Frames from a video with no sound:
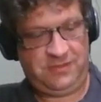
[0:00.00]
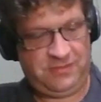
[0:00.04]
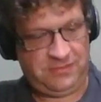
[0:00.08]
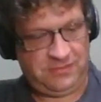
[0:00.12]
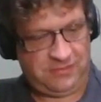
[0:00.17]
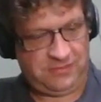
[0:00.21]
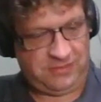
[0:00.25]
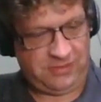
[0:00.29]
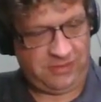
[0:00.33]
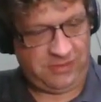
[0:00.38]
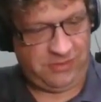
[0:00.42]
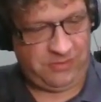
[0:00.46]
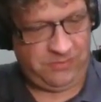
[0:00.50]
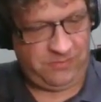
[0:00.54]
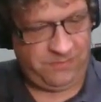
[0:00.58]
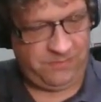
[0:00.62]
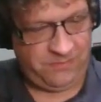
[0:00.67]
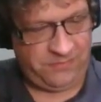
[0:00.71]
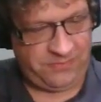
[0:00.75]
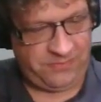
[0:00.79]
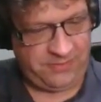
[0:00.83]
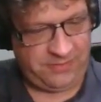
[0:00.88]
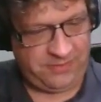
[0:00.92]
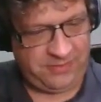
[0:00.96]
So
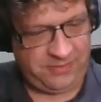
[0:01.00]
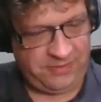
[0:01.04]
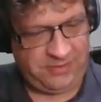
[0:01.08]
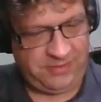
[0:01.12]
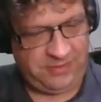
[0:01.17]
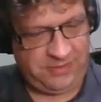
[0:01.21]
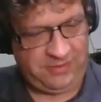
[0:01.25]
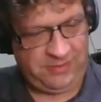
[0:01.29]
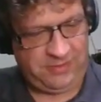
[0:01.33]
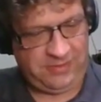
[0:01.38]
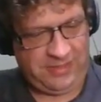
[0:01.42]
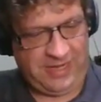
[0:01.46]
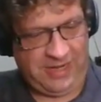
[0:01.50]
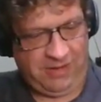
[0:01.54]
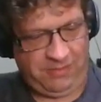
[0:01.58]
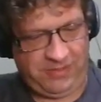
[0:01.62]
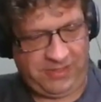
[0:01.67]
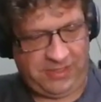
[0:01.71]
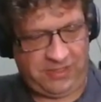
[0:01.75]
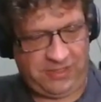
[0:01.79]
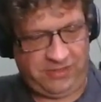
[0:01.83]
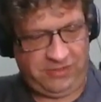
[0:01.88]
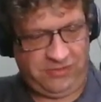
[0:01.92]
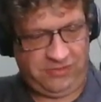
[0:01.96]
now
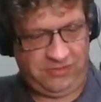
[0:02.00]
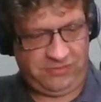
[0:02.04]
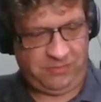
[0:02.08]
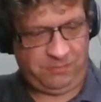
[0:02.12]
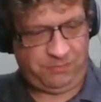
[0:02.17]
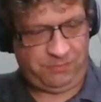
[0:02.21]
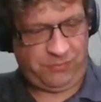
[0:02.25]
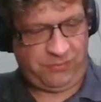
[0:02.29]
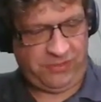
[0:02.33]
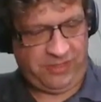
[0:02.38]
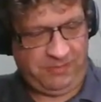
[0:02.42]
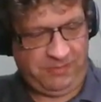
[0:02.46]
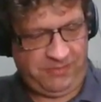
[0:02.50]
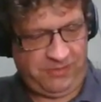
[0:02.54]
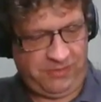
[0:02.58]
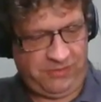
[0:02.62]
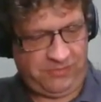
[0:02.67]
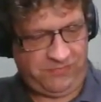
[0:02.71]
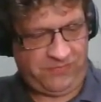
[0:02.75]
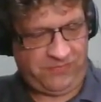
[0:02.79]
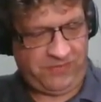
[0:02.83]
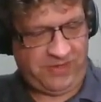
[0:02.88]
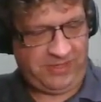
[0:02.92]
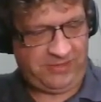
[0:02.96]
we can use a
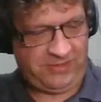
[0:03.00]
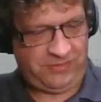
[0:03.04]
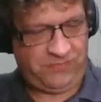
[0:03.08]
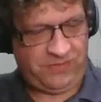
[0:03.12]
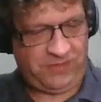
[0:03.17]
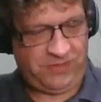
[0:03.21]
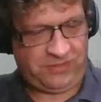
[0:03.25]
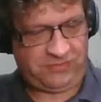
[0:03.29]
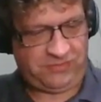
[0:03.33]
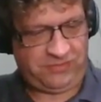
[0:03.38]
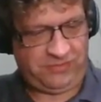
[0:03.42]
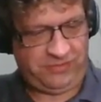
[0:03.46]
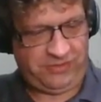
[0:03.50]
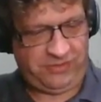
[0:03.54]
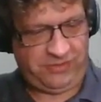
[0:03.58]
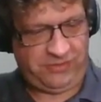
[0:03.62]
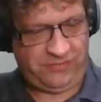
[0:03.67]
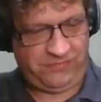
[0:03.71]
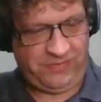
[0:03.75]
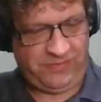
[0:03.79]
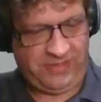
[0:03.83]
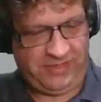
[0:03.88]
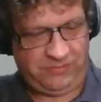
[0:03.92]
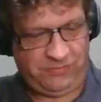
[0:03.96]
parameterized functional
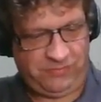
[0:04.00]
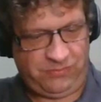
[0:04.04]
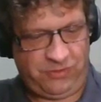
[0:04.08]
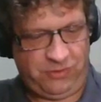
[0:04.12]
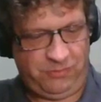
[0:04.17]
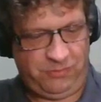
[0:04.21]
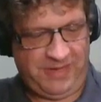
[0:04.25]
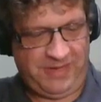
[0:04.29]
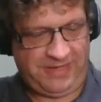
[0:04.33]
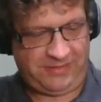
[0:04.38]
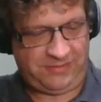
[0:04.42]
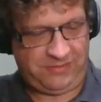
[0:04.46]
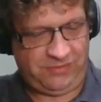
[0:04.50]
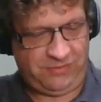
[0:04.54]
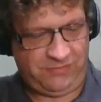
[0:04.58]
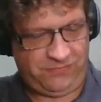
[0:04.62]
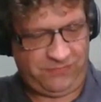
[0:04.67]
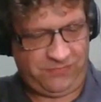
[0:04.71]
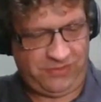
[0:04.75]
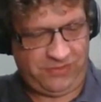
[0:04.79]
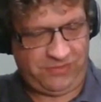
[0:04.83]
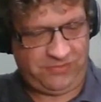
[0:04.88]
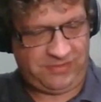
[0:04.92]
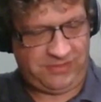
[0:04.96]
interface. We'll go back to the
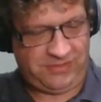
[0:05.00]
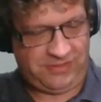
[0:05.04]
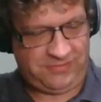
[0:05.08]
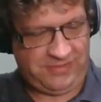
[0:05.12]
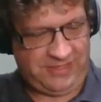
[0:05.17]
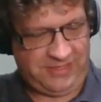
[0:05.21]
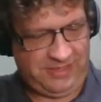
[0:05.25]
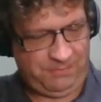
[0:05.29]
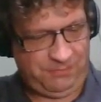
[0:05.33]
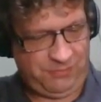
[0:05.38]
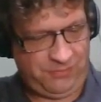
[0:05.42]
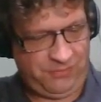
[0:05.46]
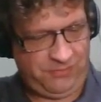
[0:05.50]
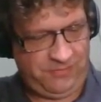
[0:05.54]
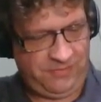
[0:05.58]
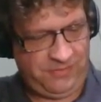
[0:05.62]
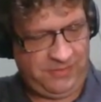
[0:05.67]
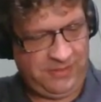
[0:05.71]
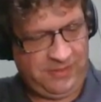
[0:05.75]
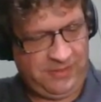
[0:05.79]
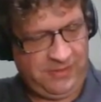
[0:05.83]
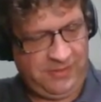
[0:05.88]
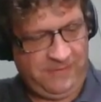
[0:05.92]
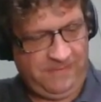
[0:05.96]
first example.
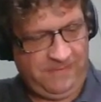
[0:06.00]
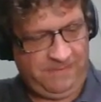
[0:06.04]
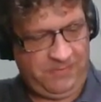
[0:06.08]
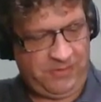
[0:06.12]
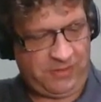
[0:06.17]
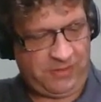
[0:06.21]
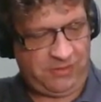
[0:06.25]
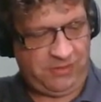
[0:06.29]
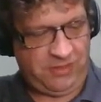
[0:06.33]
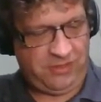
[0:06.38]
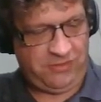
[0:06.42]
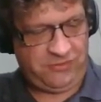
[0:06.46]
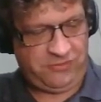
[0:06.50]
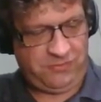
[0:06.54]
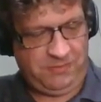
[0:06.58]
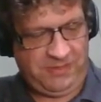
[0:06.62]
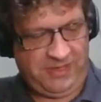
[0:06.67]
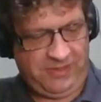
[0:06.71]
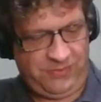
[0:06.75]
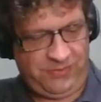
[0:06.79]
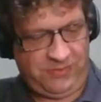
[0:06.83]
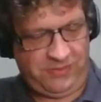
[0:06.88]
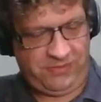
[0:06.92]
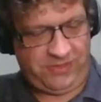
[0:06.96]
The close
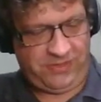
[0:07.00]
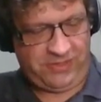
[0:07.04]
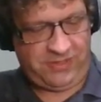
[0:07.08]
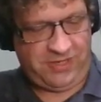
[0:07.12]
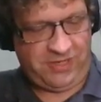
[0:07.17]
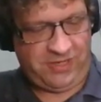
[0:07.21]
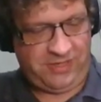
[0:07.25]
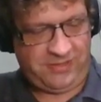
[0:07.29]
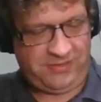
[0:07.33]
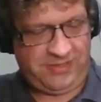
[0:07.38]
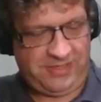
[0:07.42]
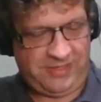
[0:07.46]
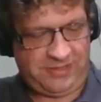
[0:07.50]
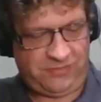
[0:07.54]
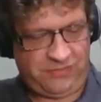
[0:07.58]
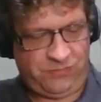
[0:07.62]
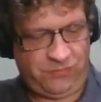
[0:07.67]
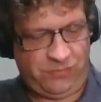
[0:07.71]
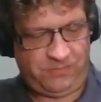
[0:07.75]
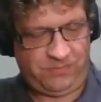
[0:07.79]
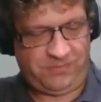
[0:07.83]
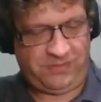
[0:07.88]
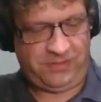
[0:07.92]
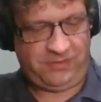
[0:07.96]
method of the context
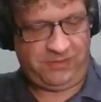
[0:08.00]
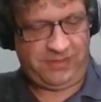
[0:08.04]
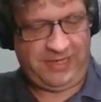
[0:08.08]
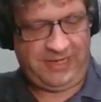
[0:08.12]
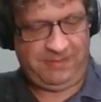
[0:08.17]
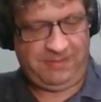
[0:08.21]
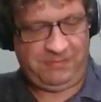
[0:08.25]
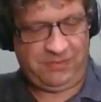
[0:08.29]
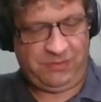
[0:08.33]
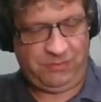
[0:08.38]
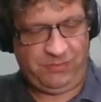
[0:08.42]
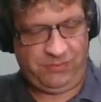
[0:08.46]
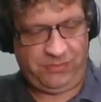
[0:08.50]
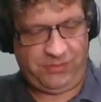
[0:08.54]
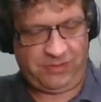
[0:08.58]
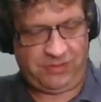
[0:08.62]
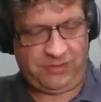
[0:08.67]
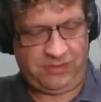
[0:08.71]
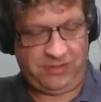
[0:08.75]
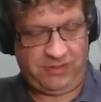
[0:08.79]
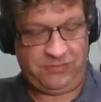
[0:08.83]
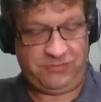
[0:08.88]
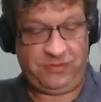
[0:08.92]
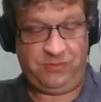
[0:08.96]
forms a Lambda with a
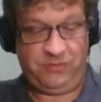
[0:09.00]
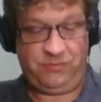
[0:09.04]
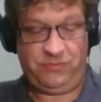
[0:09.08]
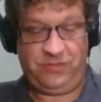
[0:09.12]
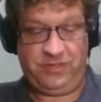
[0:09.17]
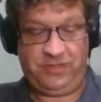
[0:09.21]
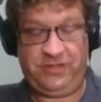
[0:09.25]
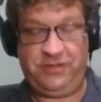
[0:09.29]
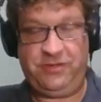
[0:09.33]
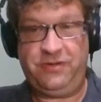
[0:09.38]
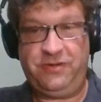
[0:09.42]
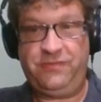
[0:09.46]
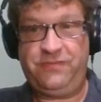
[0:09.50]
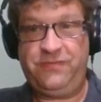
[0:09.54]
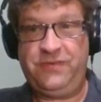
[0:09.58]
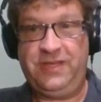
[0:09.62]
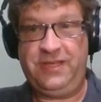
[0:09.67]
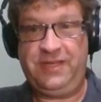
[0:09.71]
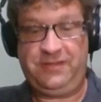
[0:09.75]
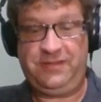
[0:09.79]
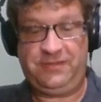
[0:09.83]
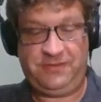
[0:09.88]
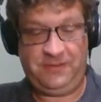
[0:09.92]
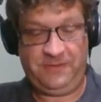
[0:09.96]
close at one
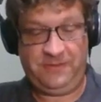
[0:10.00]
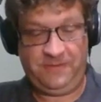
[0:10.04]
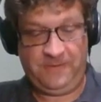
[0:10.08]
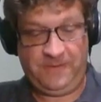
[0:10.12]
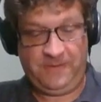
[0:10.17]
interface.